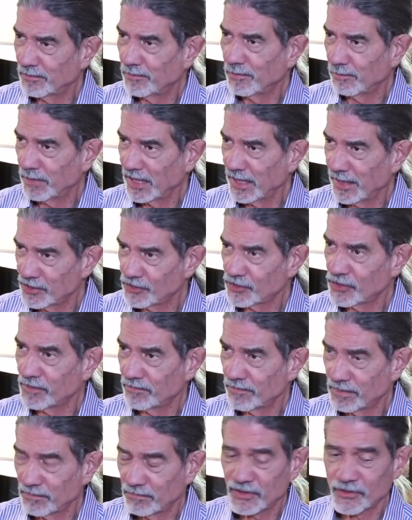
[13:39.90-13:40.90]
play
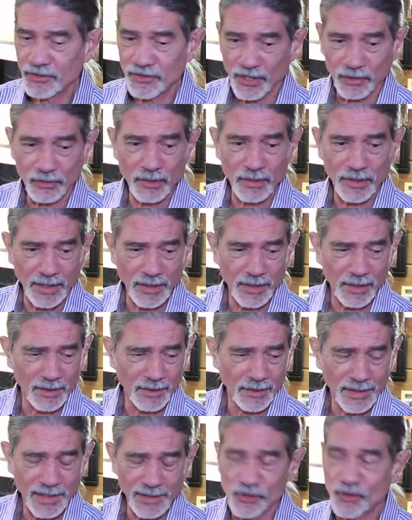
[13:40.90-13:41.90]
Santouri
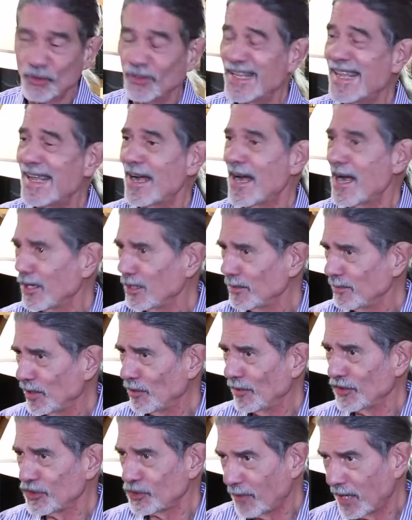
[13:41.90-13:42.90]
here. And so he hired me
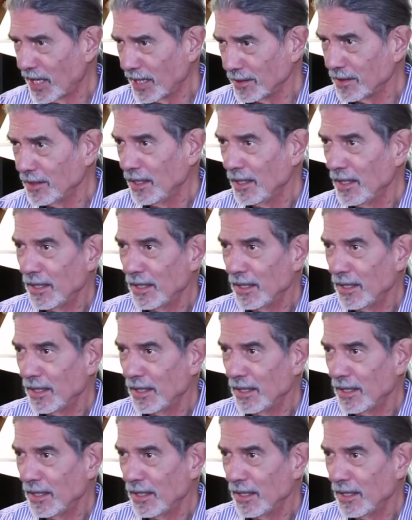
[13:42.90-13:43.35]
on the spot.